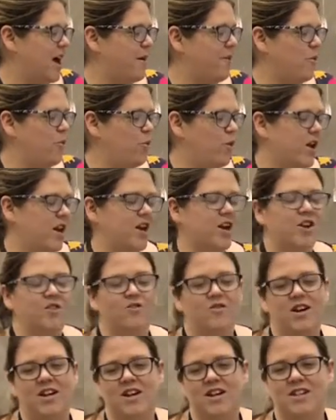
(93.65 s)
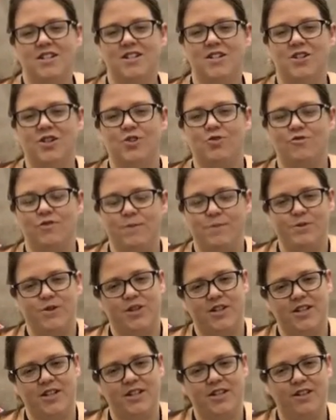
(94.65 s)
we are going to write a
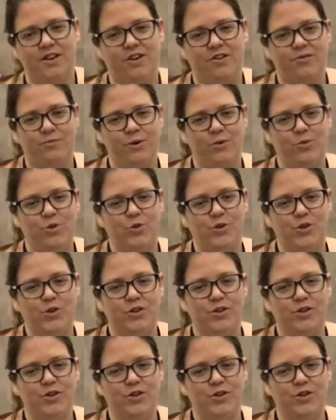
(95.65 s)
description of my warthog.